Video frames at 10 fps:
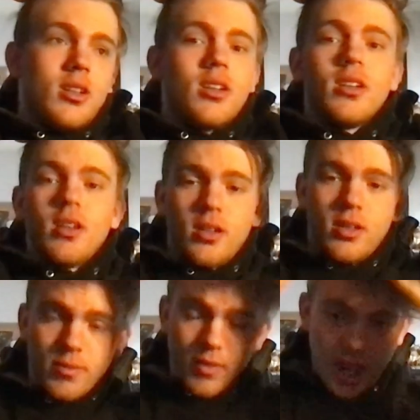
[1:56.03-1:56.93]
you know,
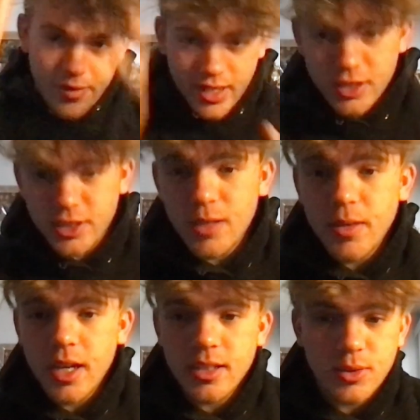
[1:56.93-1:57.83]
I haven't hit the gym
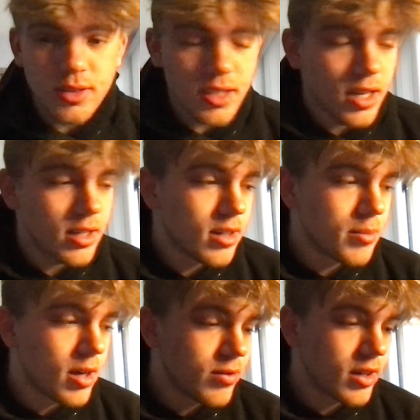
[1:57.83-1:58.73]
yet, so I'm
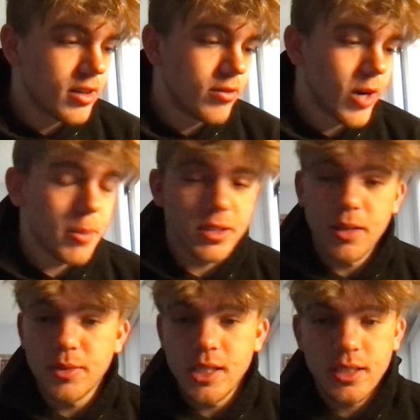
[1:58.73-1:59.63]
not fucking ramped
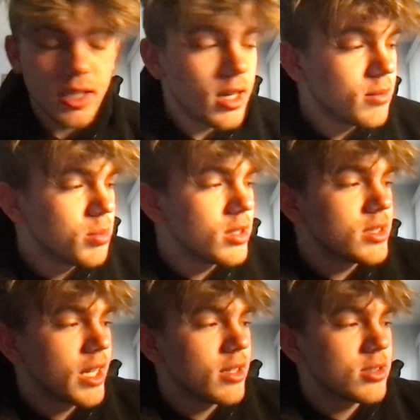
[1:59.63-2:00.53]
up just yet. But
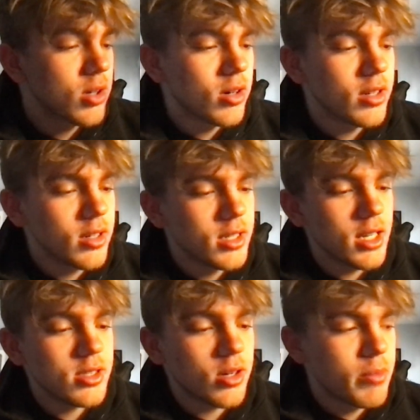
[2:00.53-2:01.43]
to get started, because I
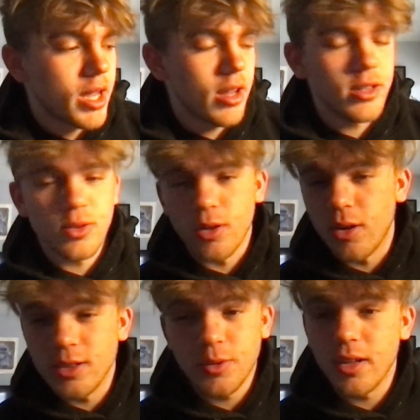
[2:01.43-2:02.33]
start making intro
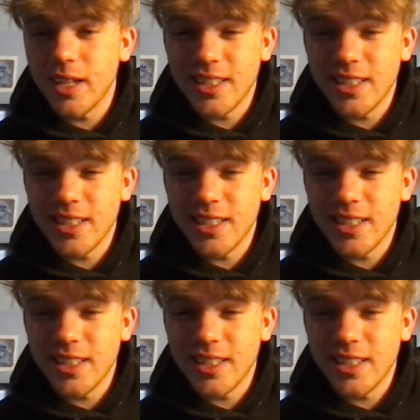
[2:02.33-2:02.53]
calls around like